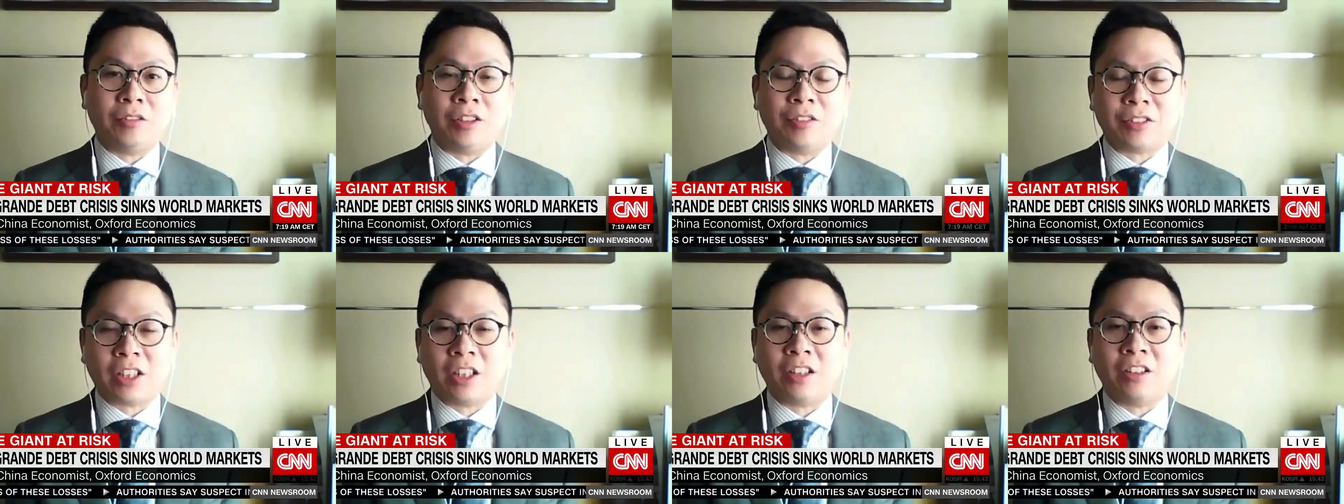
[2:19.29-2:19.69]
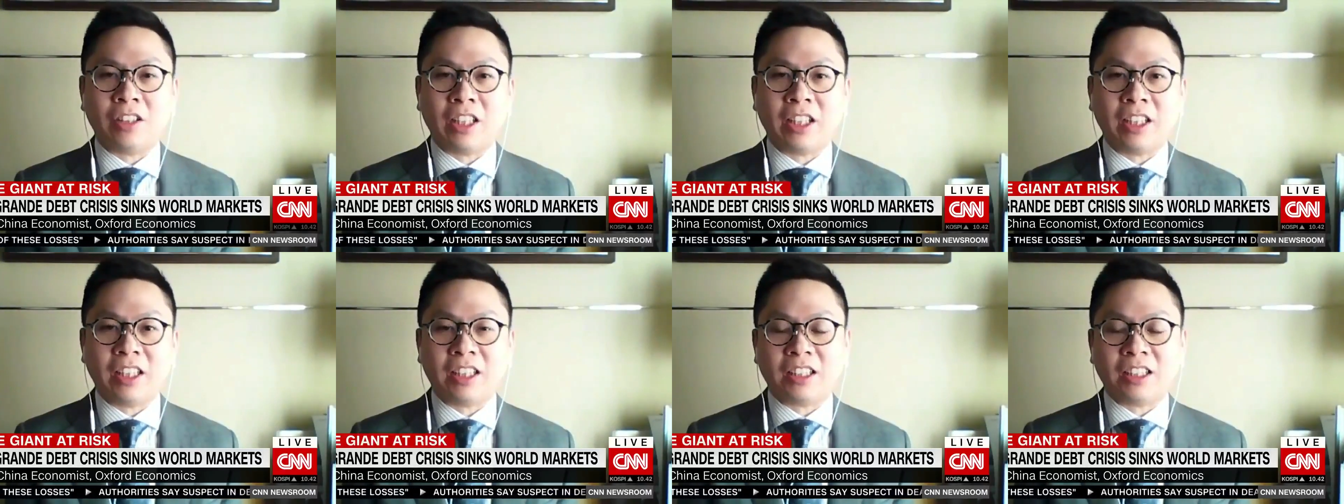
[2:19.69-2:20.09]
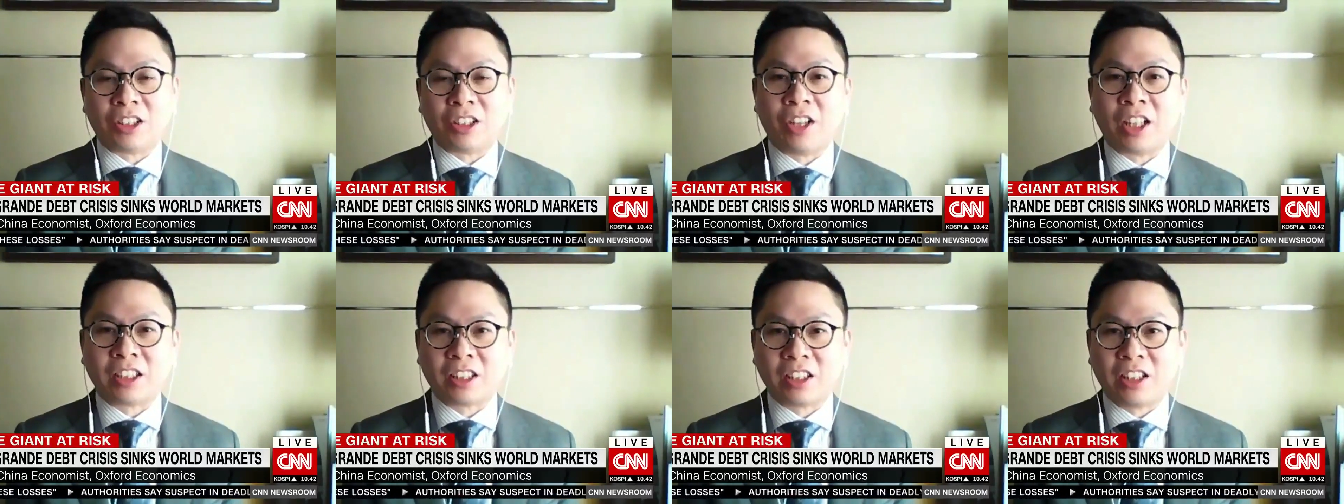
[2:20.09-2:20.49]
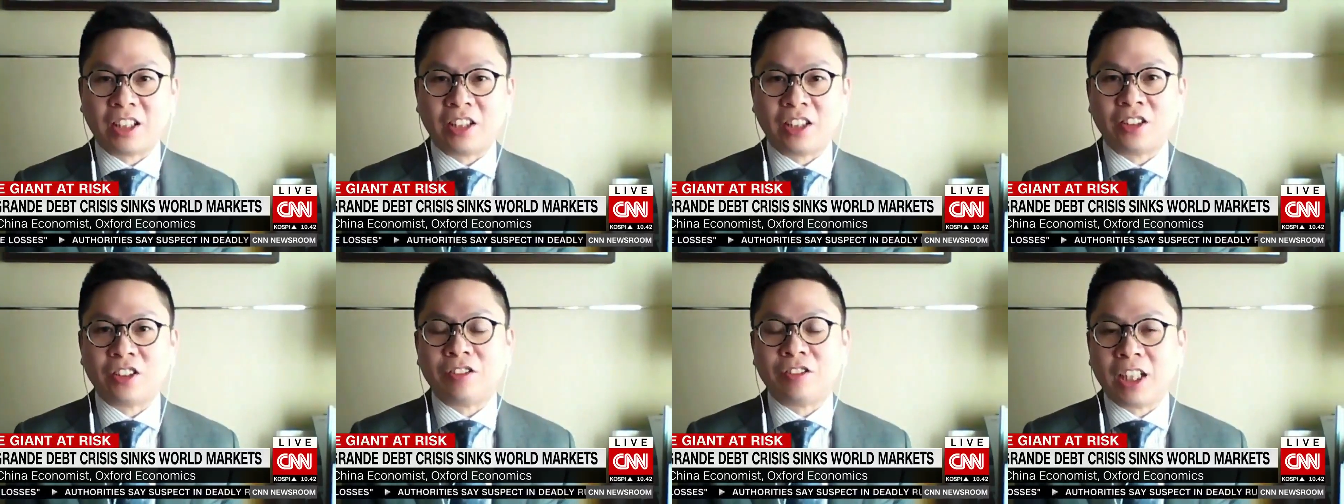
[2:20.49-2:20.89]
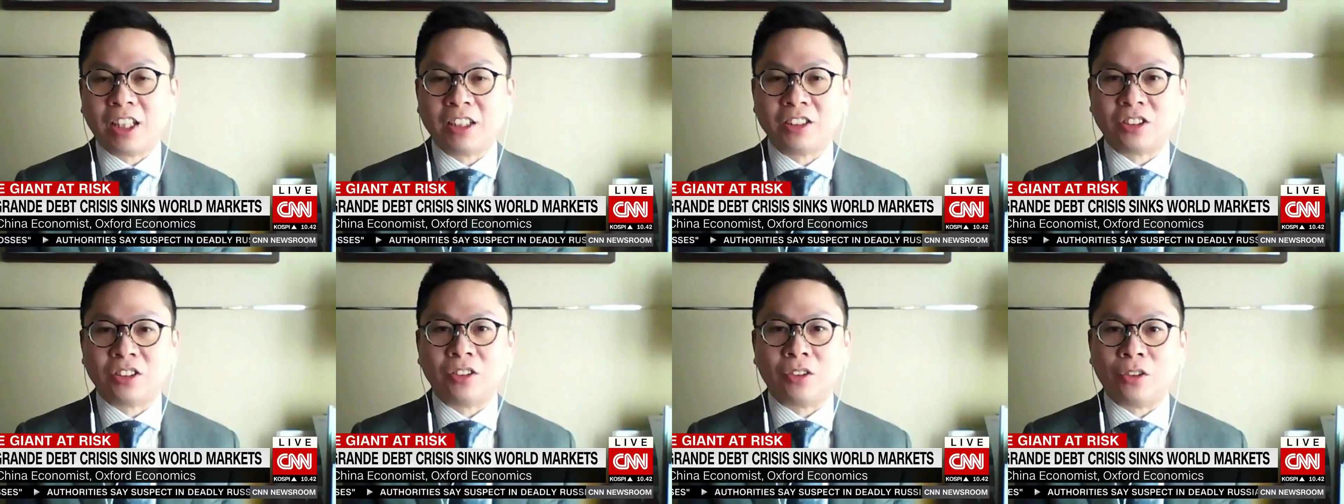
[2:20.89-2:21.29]
without a, a, direct
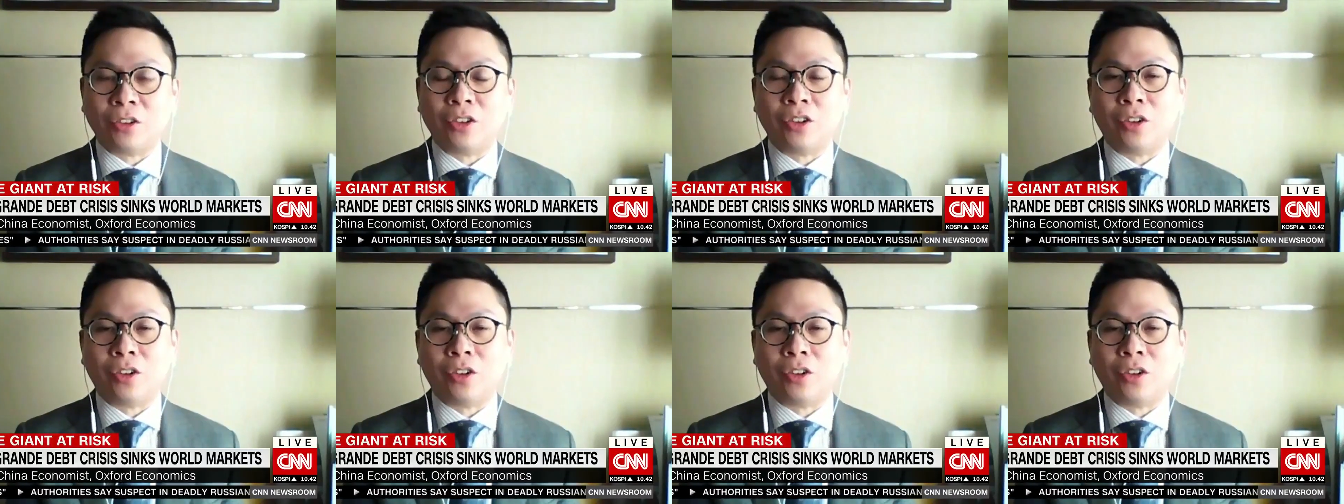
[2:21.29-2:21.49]
intervention or,